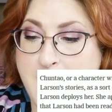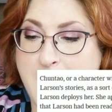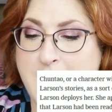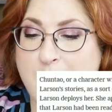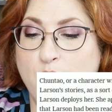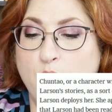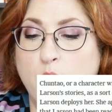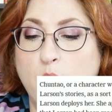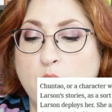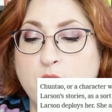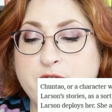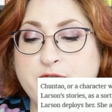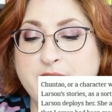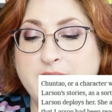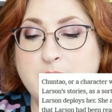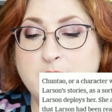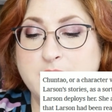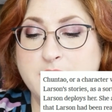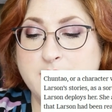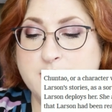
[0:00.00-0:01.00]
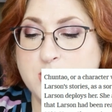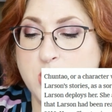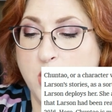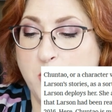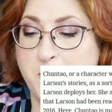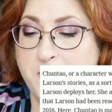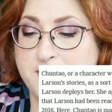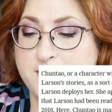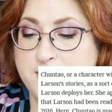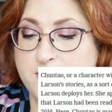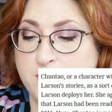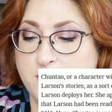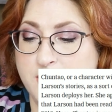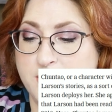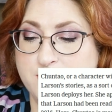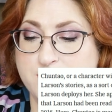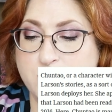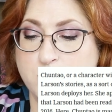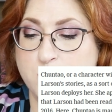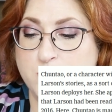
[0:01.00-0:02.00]
and her whole family is hoping the
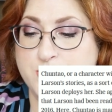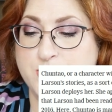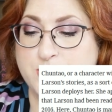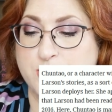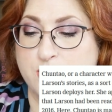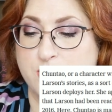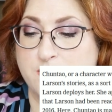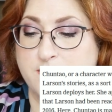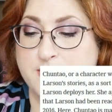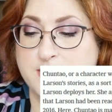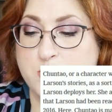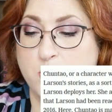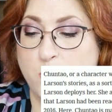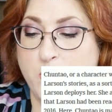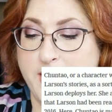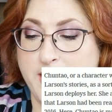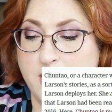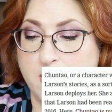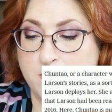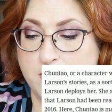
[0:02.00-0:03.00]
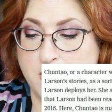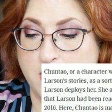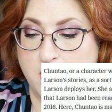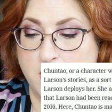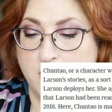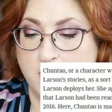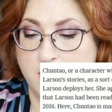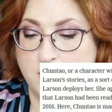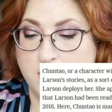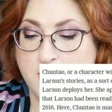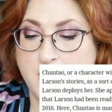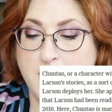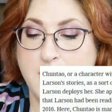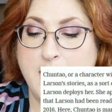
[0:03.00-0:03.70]
donation will serve as a wake-up call,